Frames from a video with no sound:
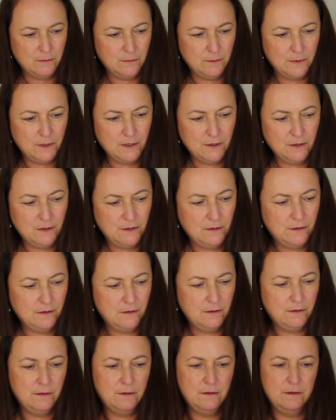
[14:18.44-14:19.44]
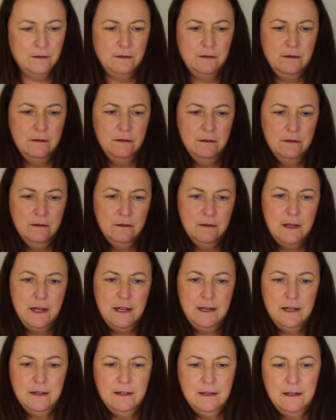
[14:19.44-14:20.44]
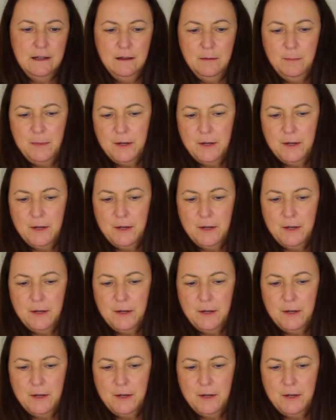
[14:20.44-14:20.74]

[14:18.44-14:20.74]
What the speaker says: You could add in a little